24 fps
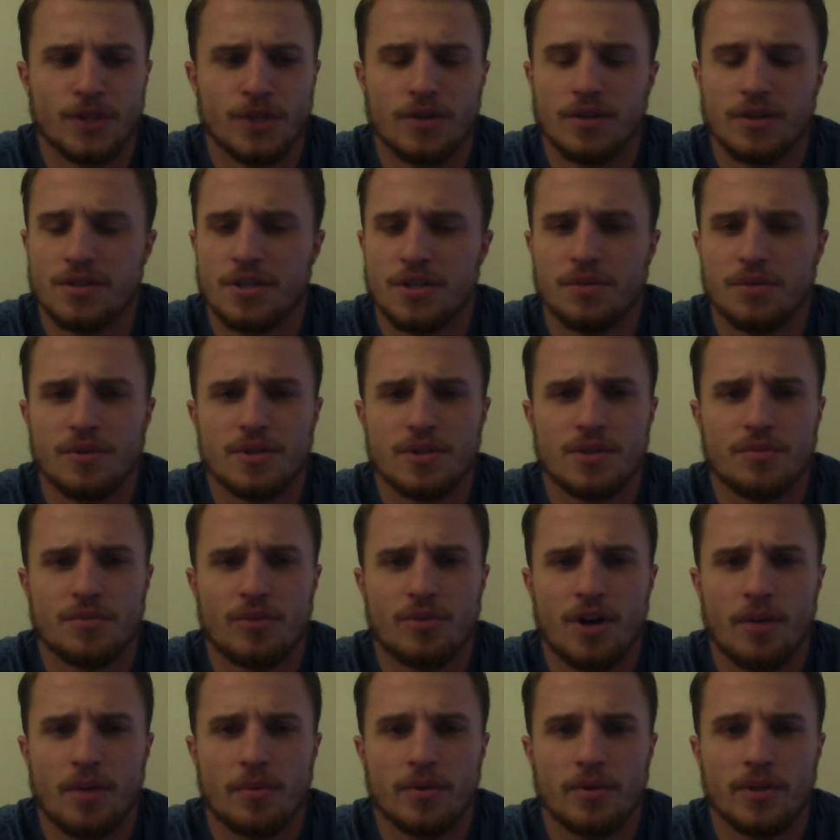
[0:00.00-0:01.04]
she wasn't
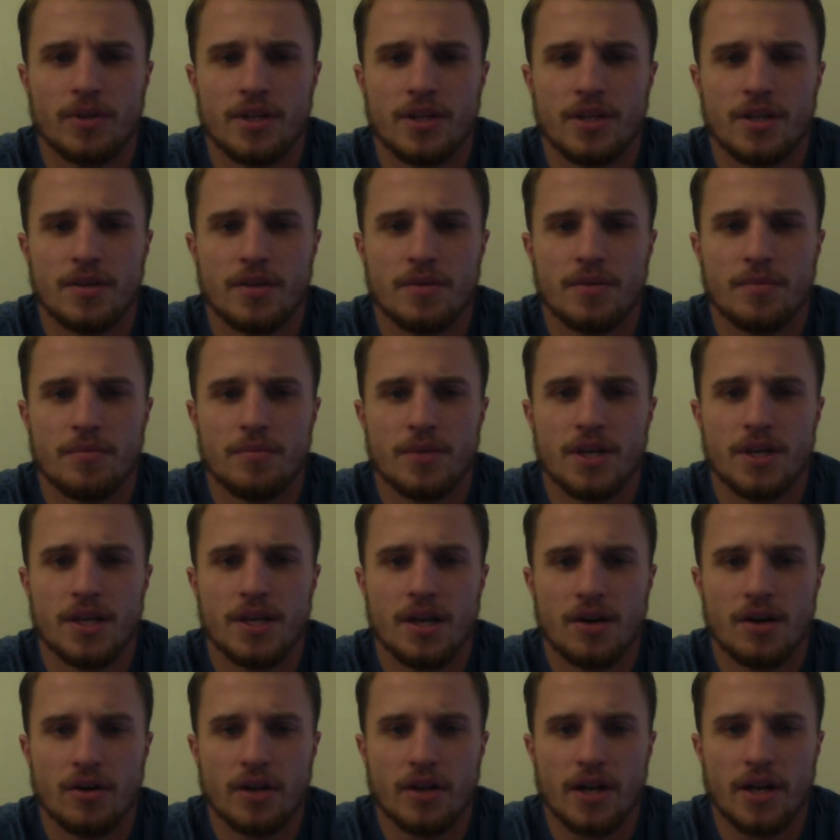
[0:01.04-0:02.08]
properly
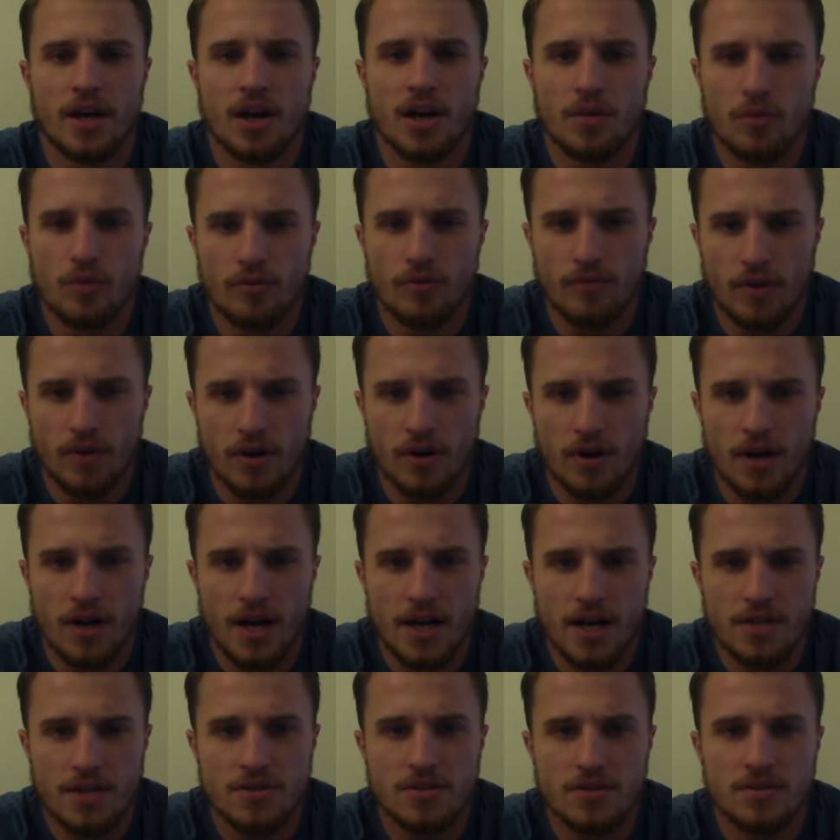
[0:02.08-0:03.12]
being held accountable for her
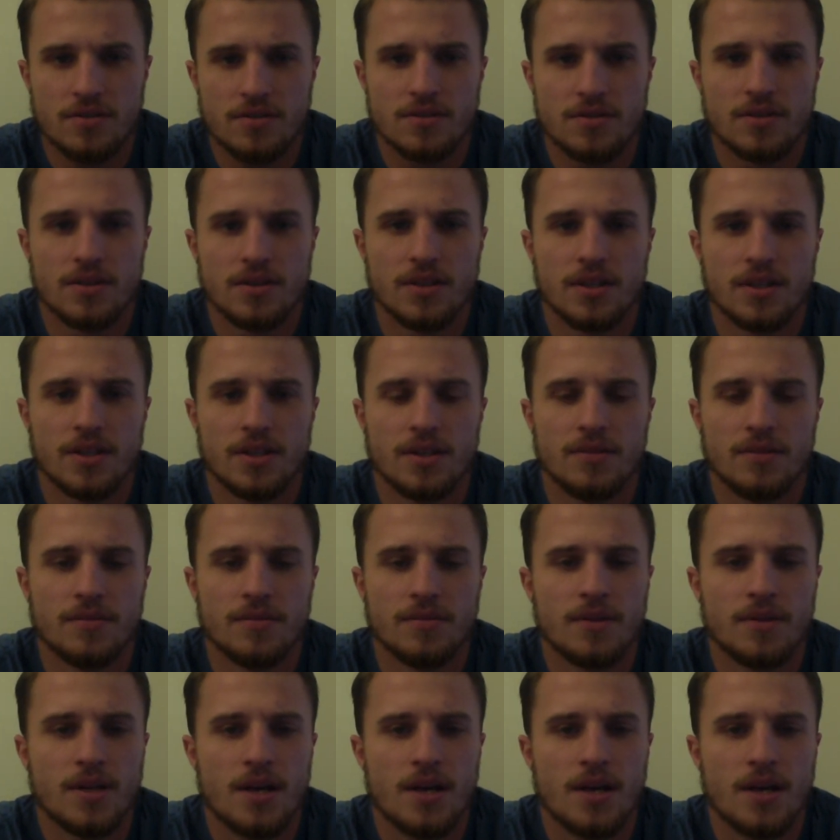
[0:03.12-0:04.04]
actions, and then,